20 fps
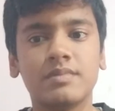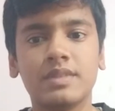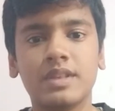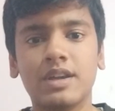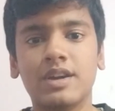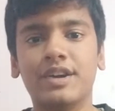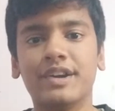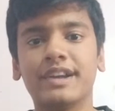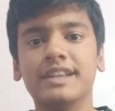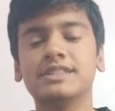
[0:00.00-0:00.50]

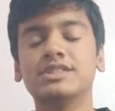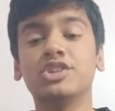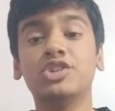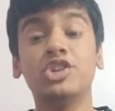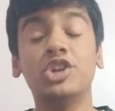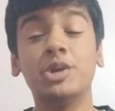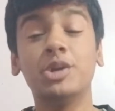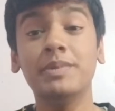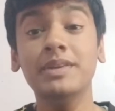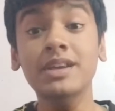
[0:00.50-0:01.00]
Okay, so you
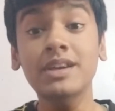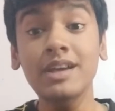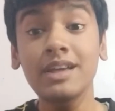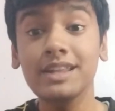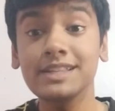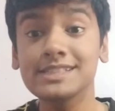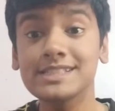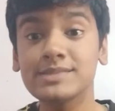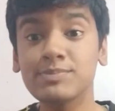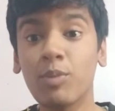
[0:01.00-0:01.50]
need to be a
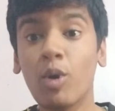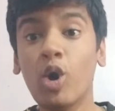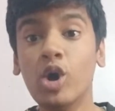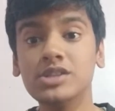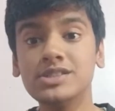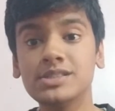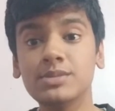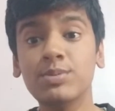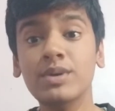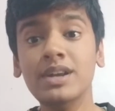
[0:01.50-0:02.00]

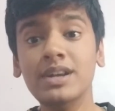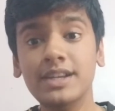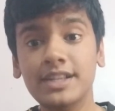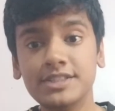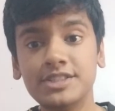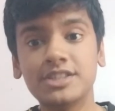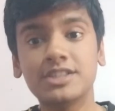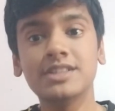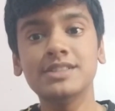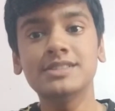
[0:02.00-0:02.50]
responsible
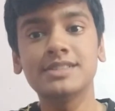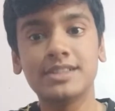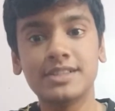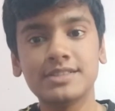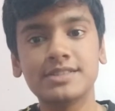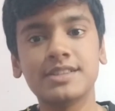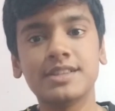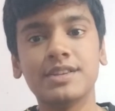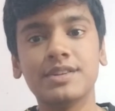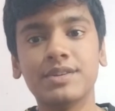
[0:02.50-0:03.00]
digital
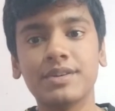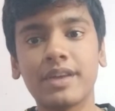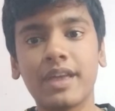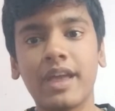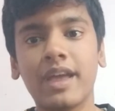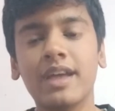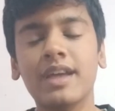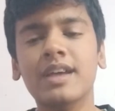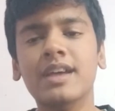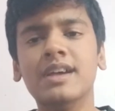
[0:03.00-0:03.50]
citizen.
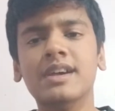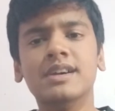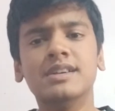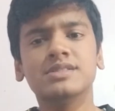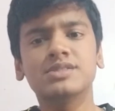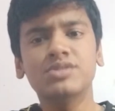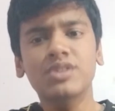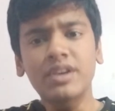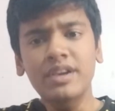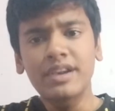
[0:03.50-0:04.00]
Okay,
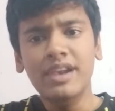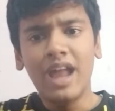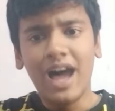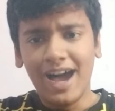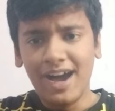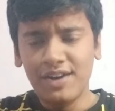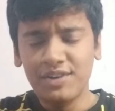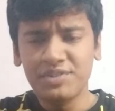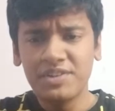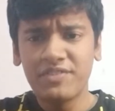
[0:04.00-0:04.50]
so
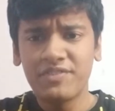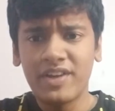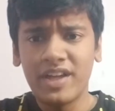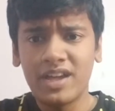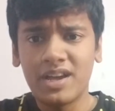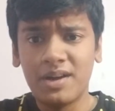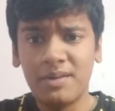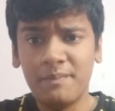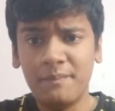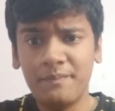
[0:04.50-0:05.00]
now if
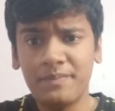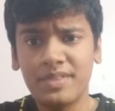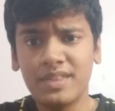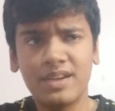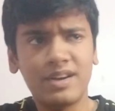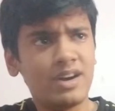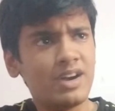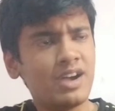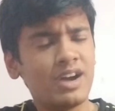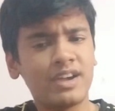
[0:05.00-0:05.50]
I come,
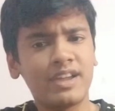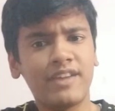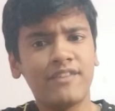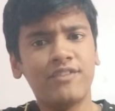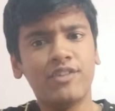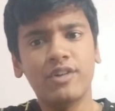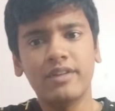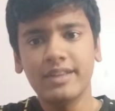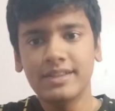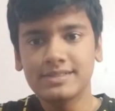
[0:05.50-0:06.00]
okay,
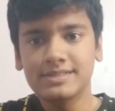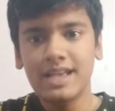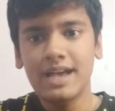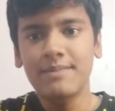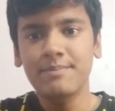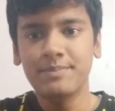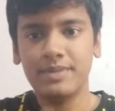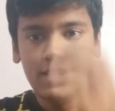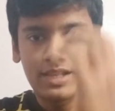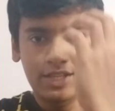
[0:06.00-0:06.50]
for
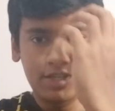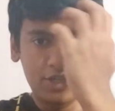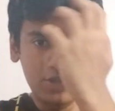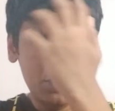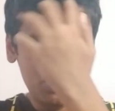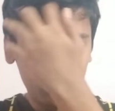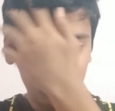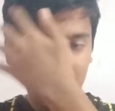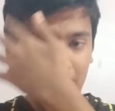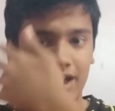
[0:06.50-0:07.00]
example,
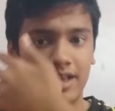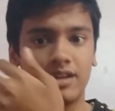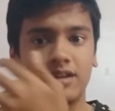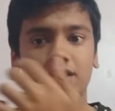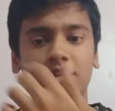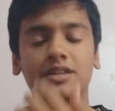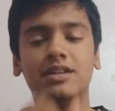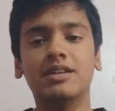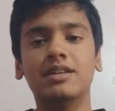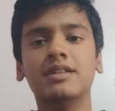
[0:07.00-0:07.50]
you are
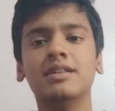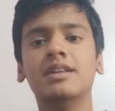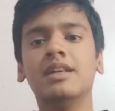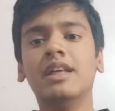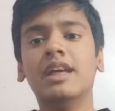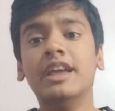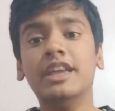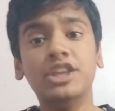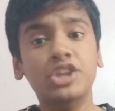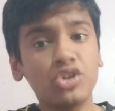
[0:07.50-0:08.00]
a
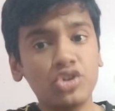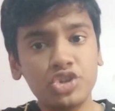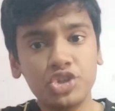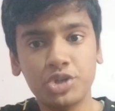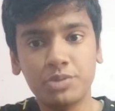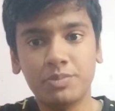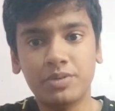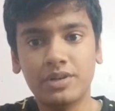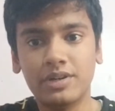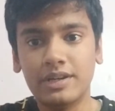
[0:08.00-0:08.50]

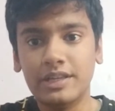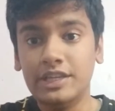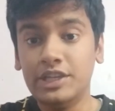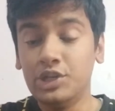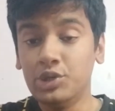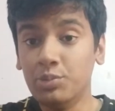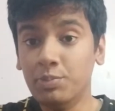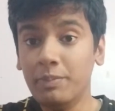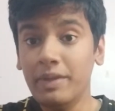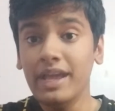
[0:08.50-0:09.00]
YouTuber,
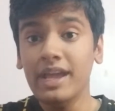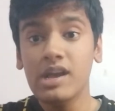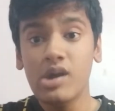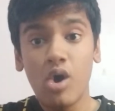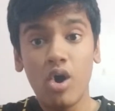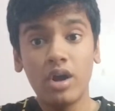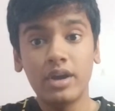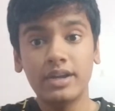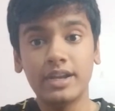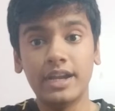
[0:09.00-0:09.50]
you make
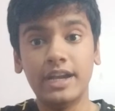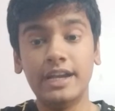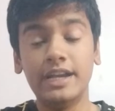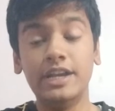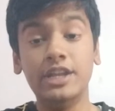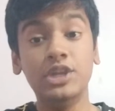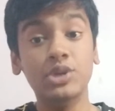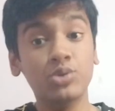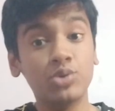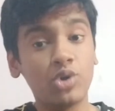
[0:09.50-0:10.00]

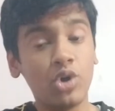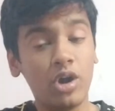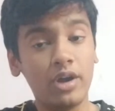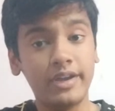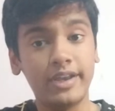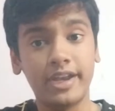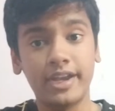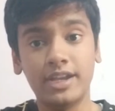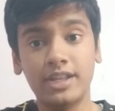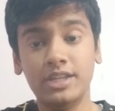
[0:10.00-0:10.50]
new
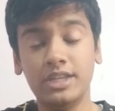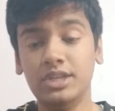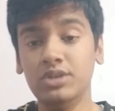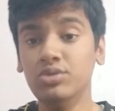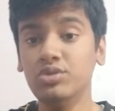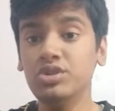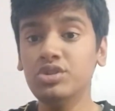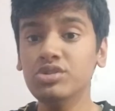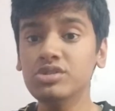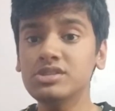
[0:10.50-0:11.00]
content,
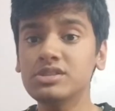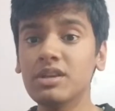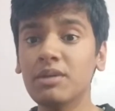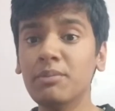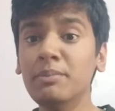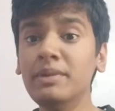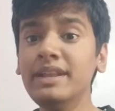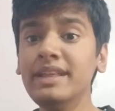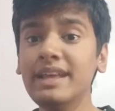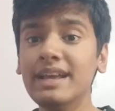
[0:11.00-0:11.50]
you use
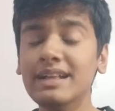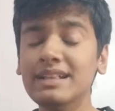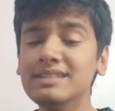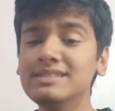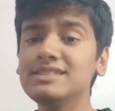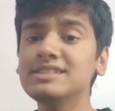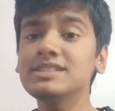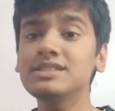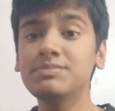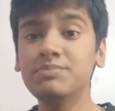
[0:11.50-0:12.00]
somebody
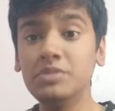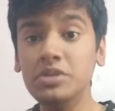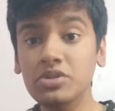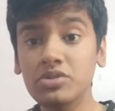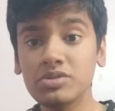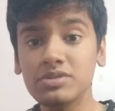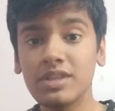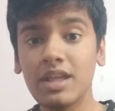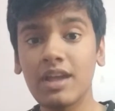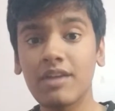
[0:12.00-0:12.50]
else's
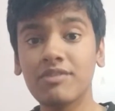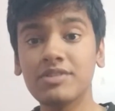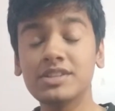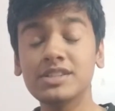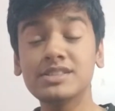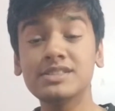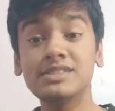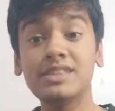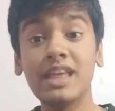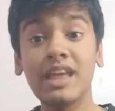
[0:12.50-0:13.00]
music, which
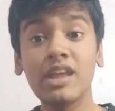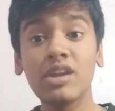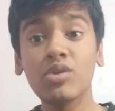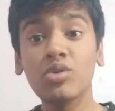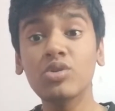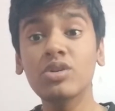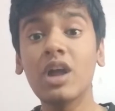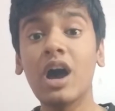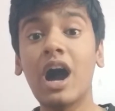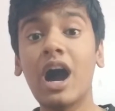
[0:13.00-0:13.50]
is their
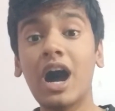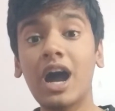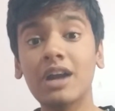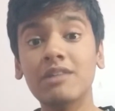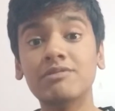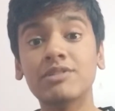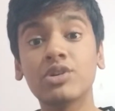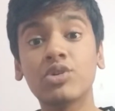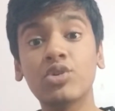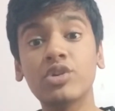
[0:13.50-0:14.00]
own
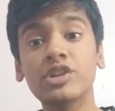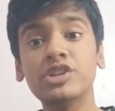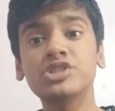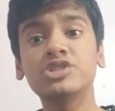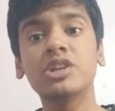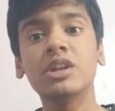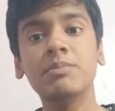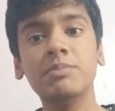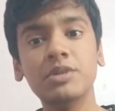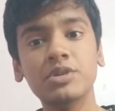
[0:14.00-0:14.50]
hard work,
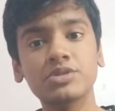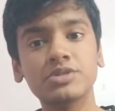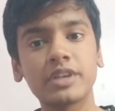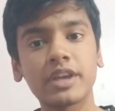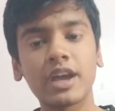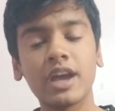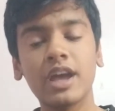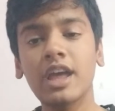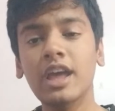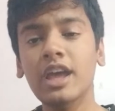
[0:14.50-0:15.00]
original music.